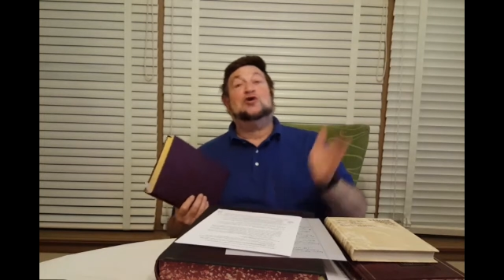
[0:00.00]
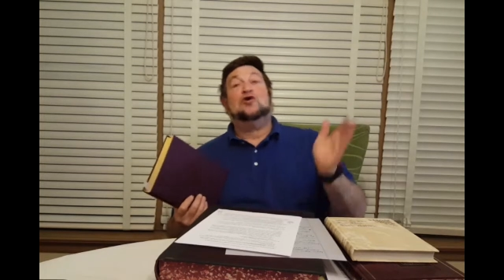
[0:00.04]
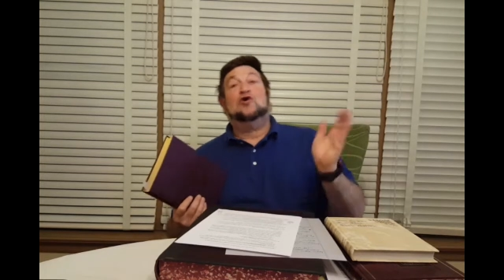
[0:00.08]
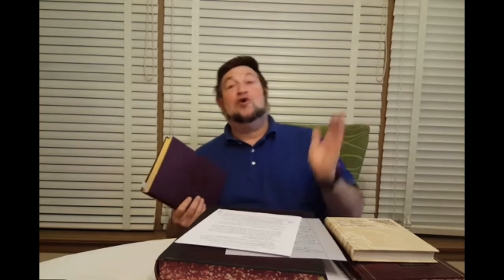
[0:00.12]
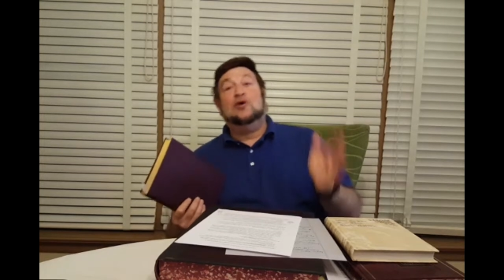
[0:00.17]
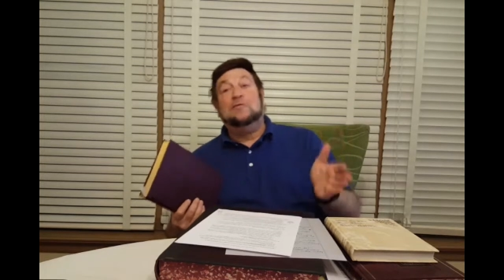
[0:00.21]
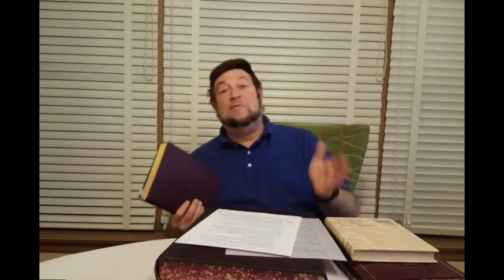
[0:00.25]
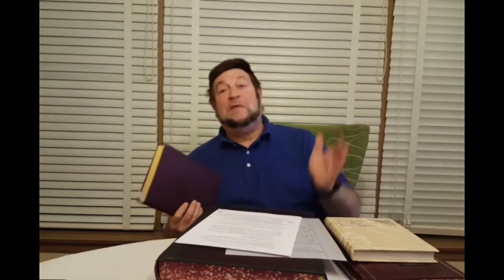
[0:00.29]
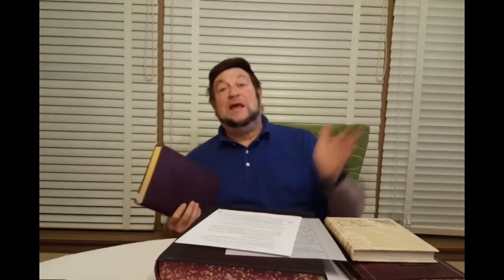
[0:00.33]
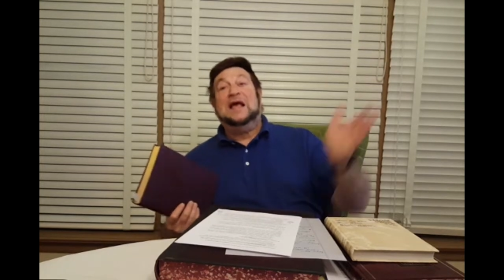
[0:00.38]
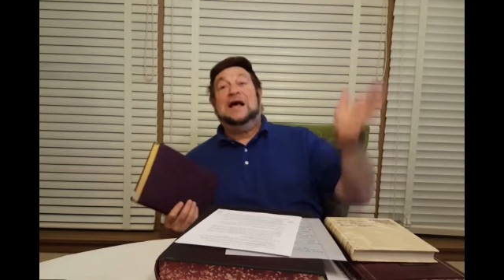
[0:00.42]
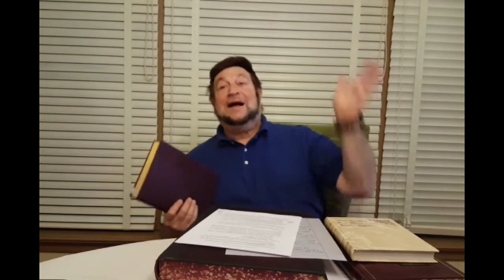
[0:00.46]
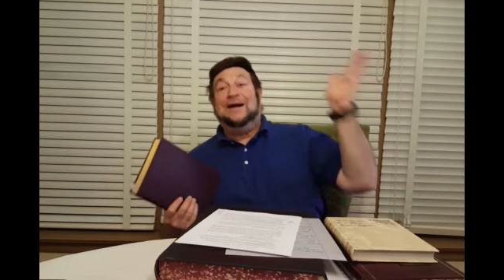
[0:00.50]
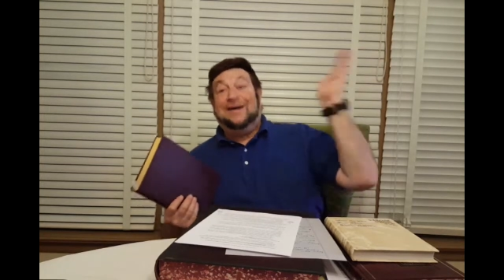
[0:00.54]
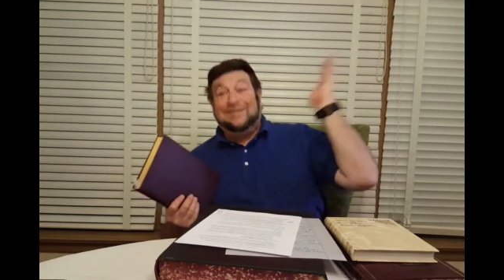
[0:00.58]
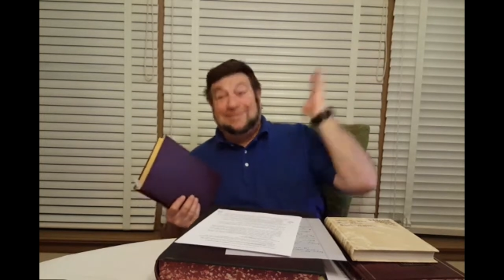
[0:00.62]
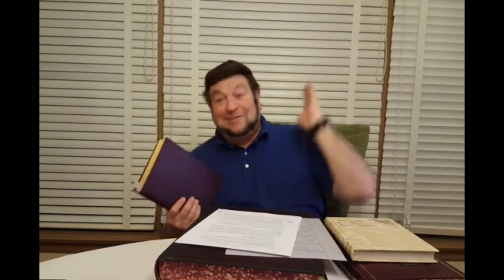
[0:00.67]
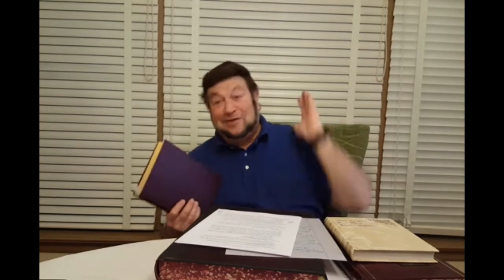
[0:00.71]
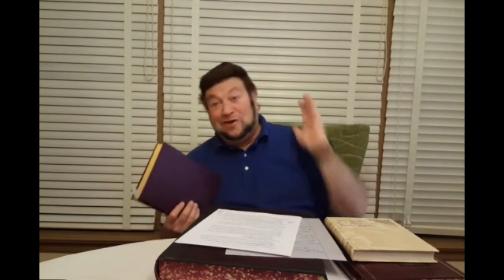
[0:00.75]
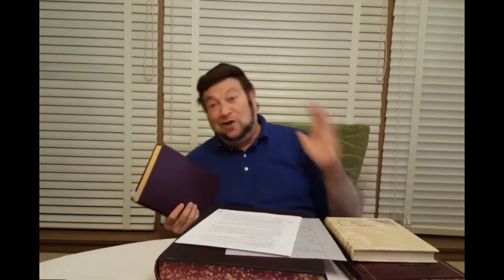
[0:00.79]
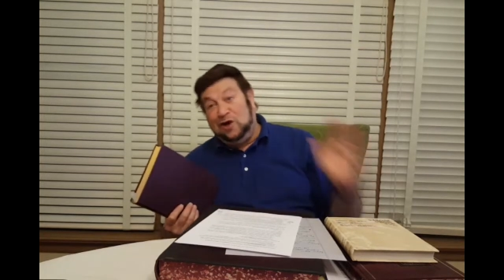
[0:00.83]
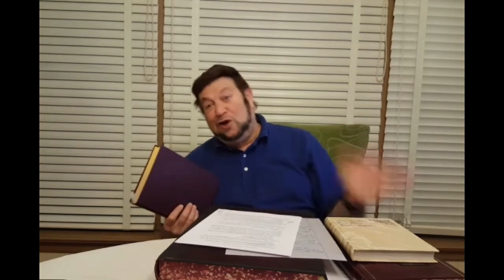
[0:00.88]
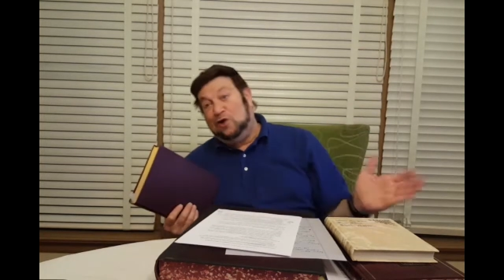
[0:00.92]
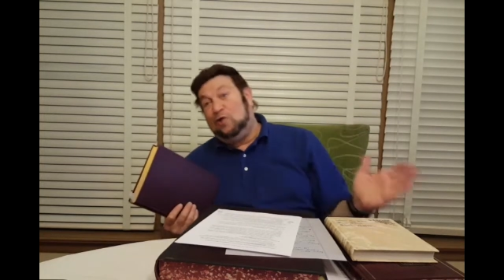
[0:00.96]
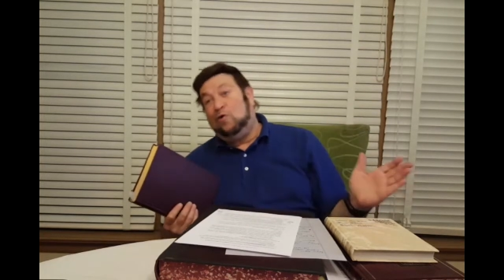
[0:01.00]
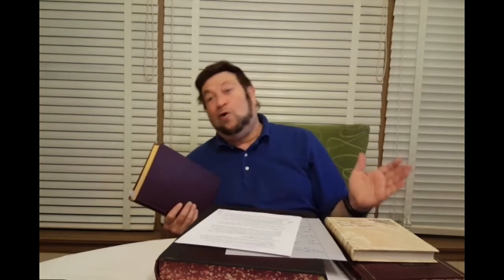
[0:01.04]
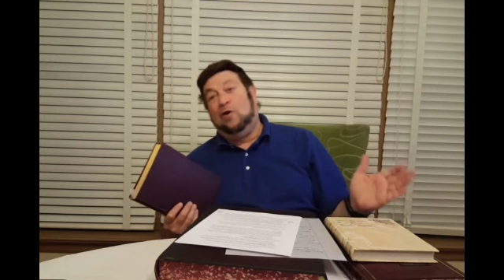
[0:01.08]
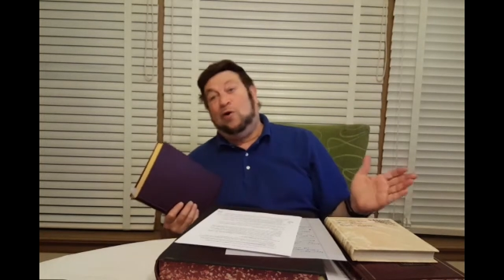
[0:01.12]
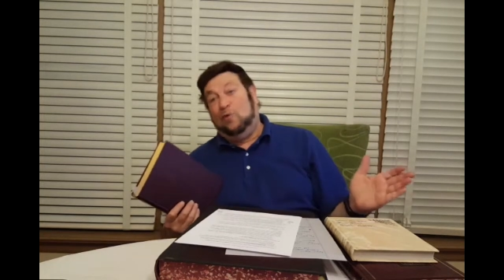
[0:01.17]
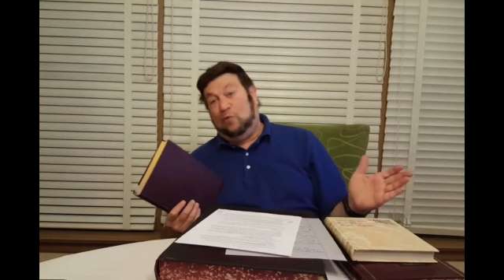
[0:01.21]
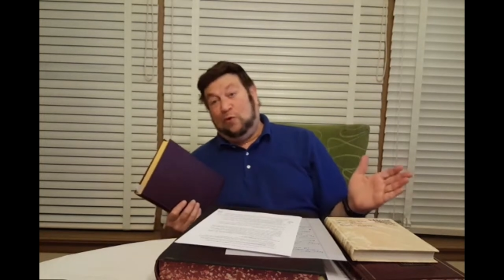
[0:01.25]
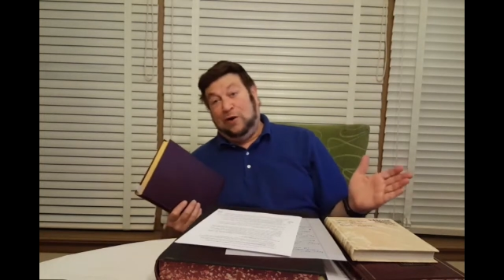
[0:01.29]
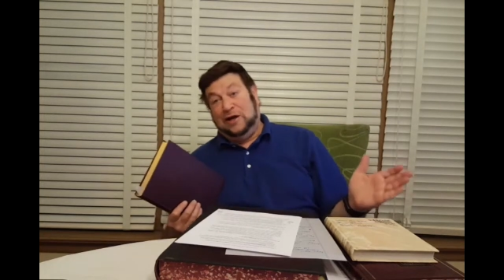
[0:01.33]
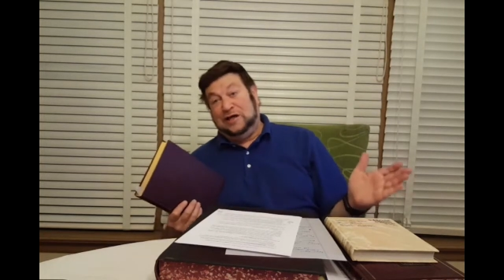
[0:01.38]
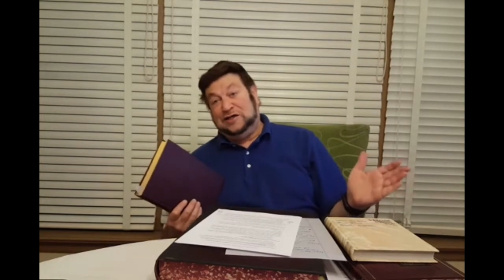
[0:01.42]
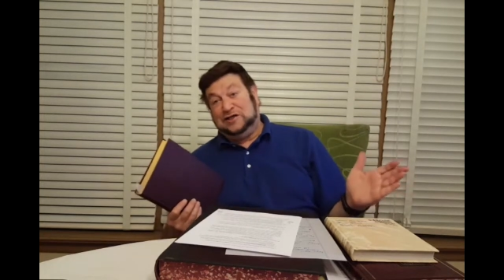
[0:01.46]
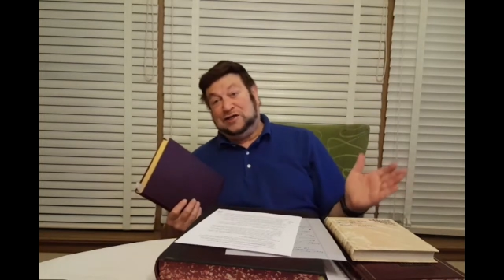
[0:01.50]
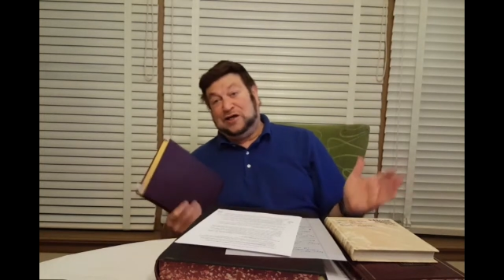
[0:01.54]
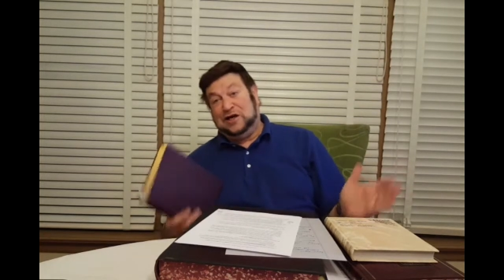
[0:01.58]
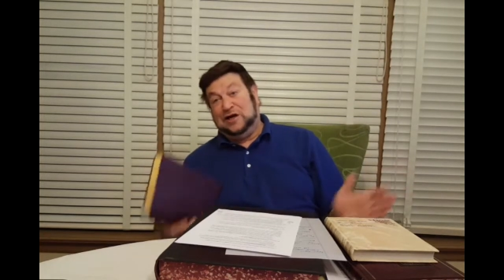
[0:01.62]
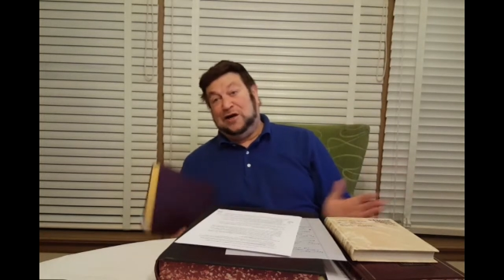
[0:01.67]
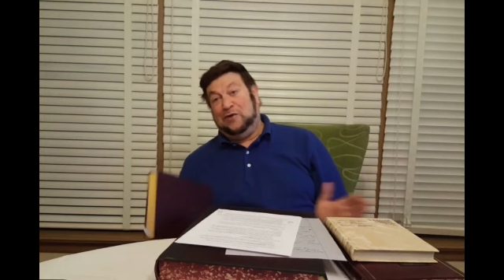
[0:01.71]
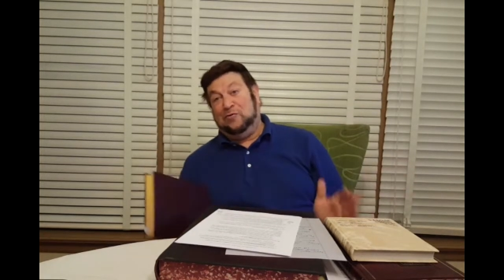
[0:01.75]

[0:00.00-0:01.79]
could be a literal reason.